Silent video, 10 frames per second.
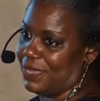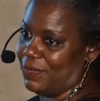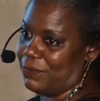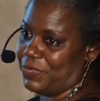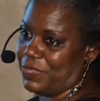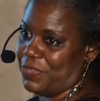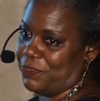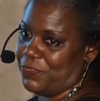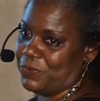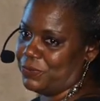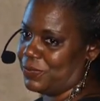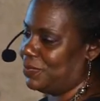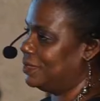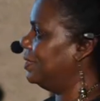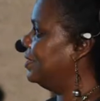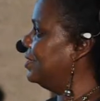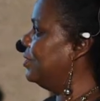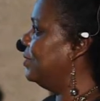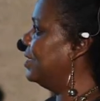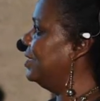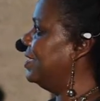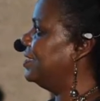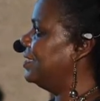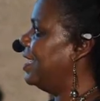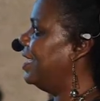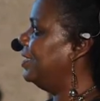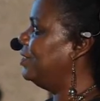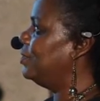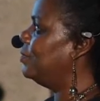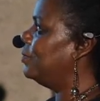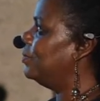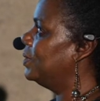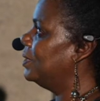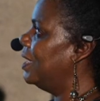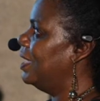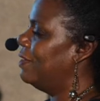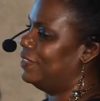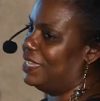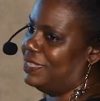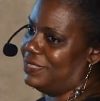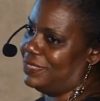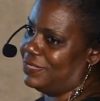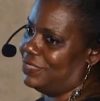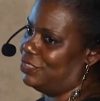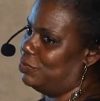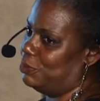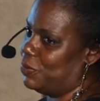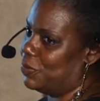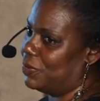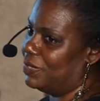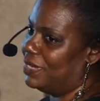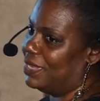what the other folks is doing on the other side, you will not have an idea that you're poor,